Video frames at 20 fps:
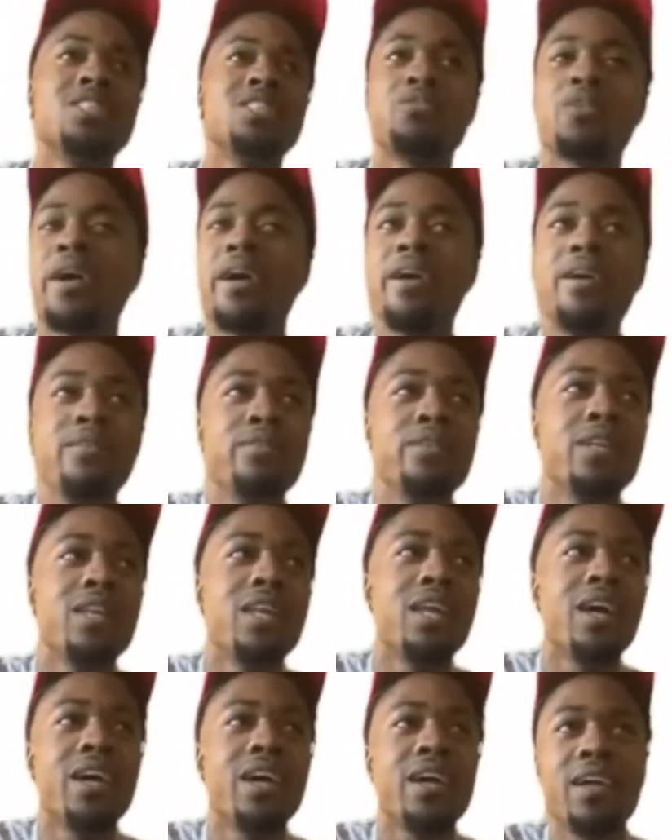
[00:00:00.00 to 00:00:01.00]
forever.
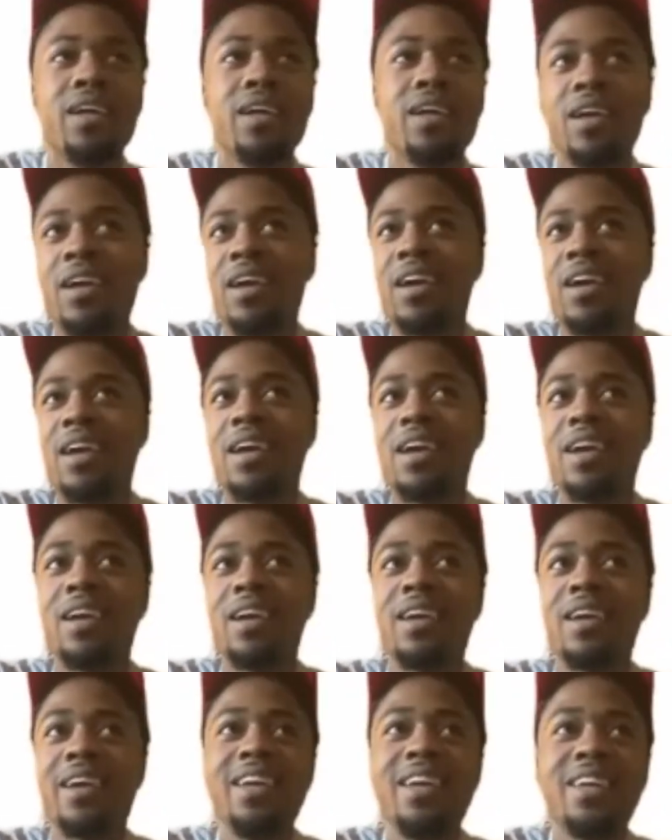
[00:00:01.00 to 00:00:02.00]
Like
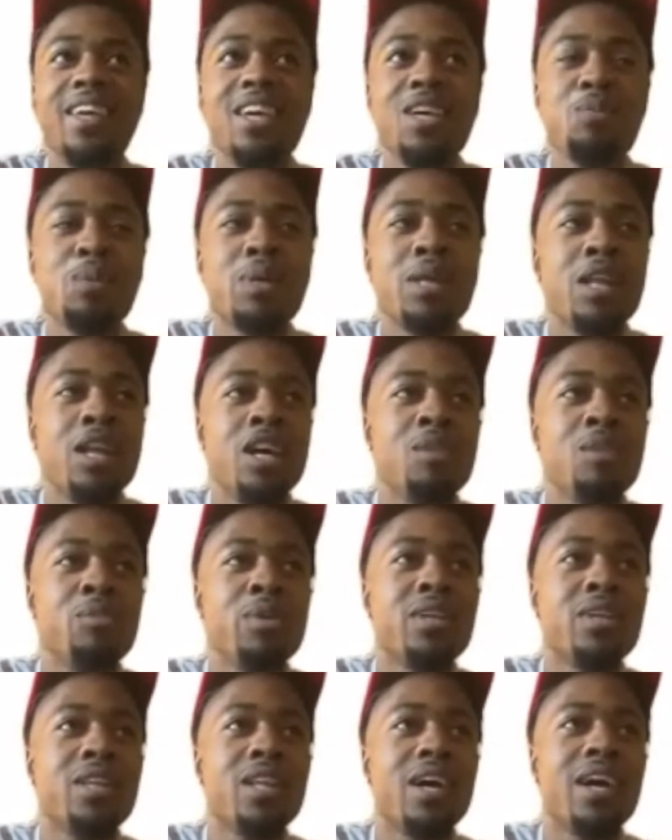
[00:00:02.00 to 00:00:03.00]
he keep
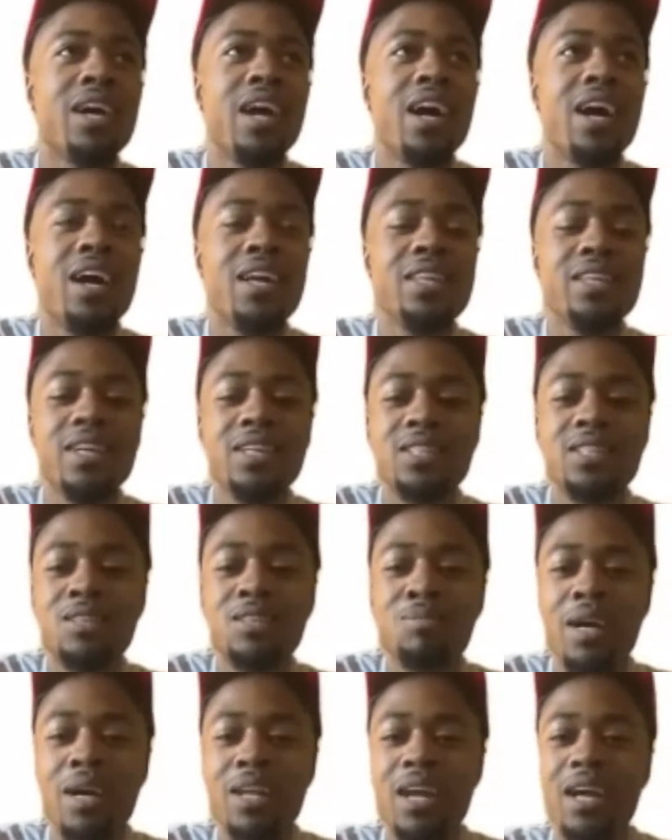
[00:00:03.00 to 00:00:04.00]
climbing. Like I that's
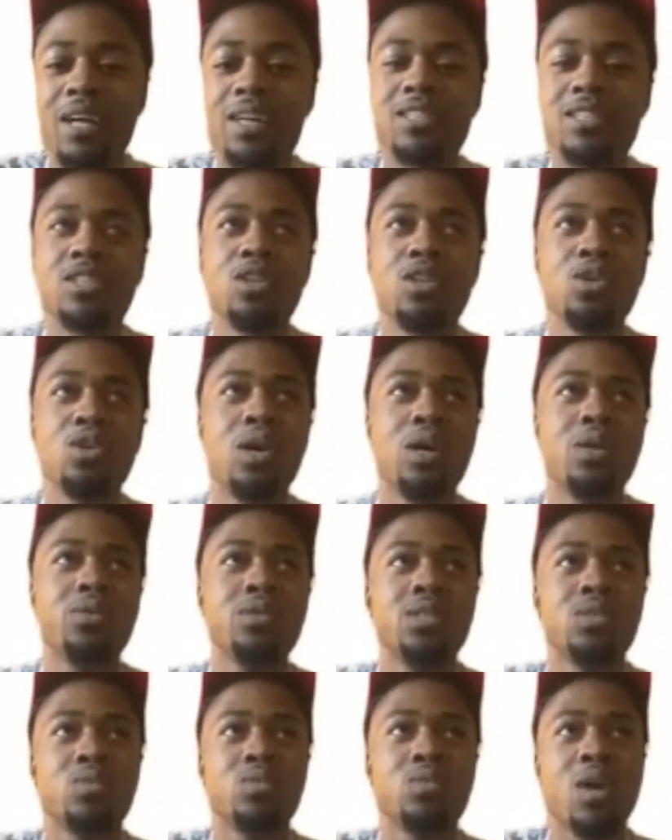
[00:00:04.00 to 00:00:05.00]
somebody I could salute. I was
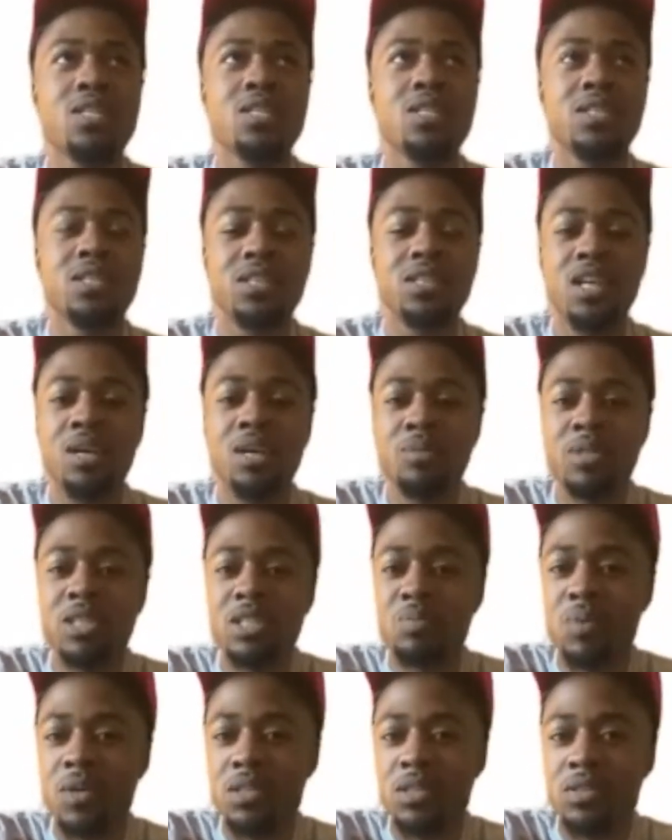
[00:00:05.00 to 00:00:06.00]
just watching this comedy
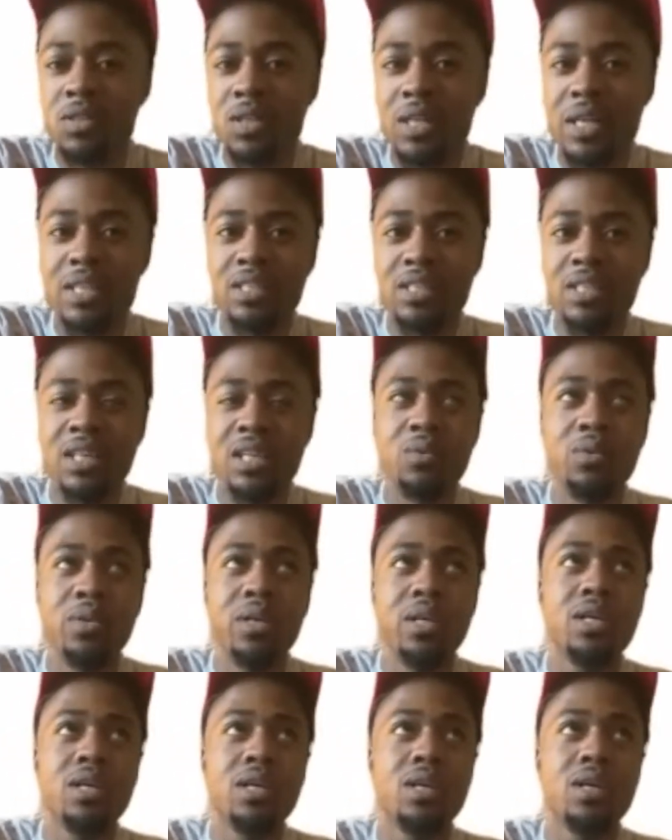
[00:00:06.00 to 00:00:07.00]
special last night with
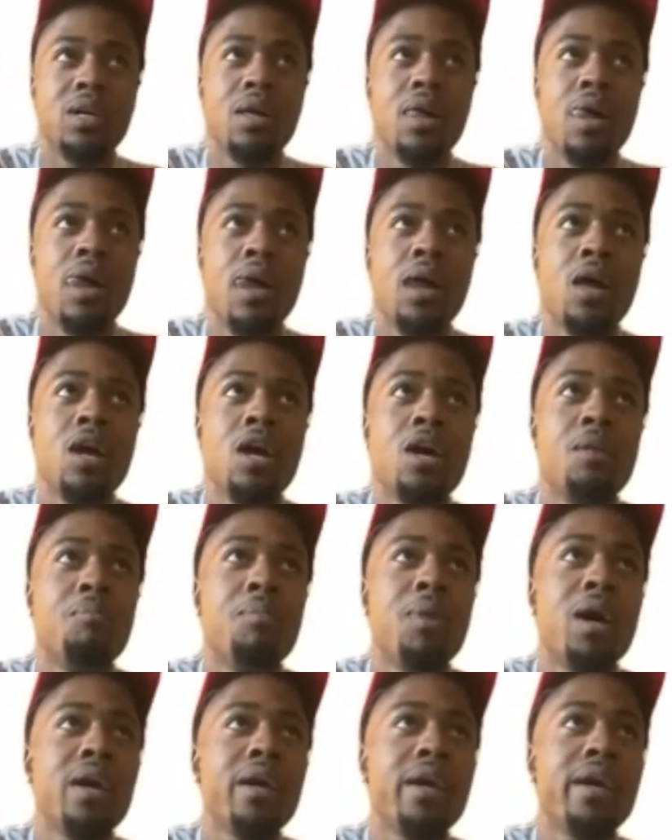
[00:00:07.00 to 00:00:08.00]

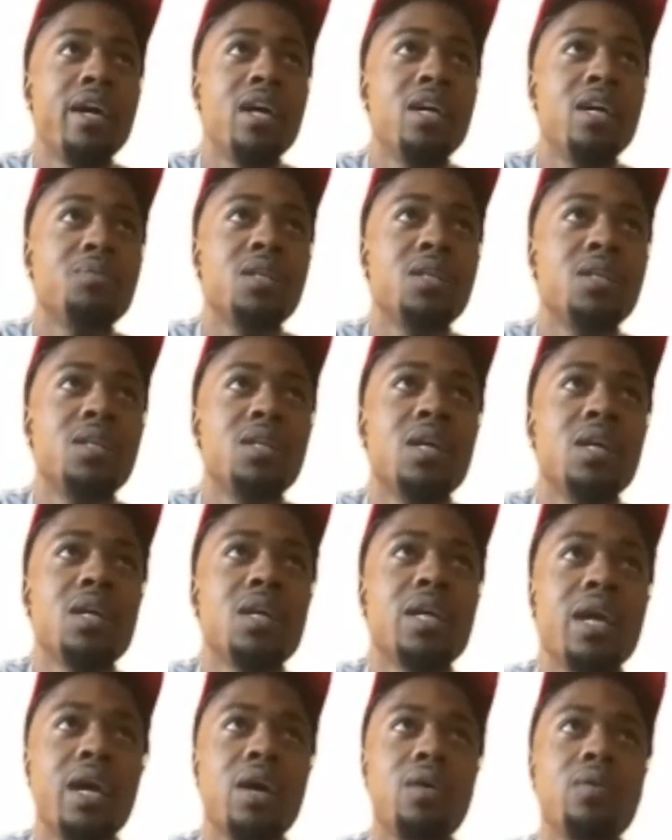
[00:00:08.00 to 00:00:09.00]
Mike Epps and
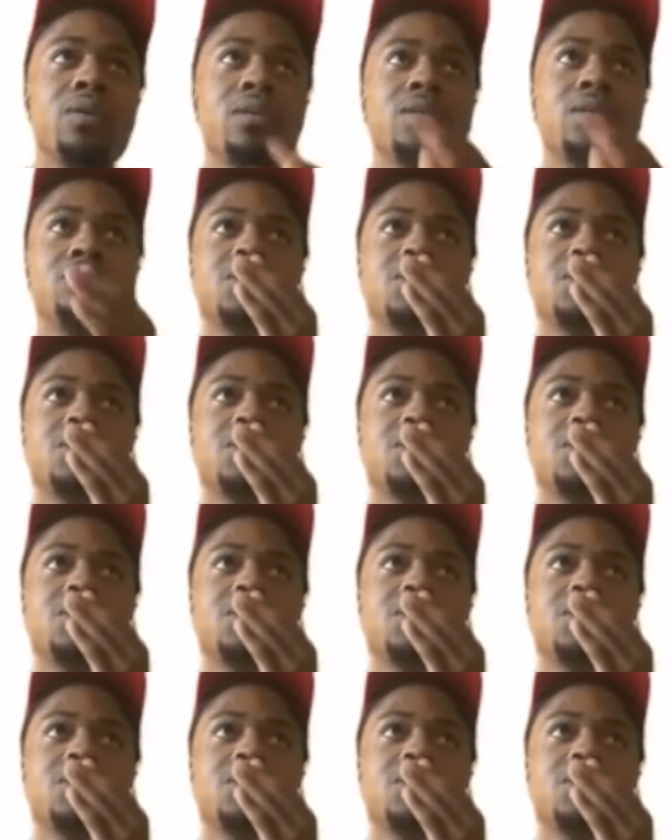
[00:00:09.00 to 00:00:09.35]
Cat Williams and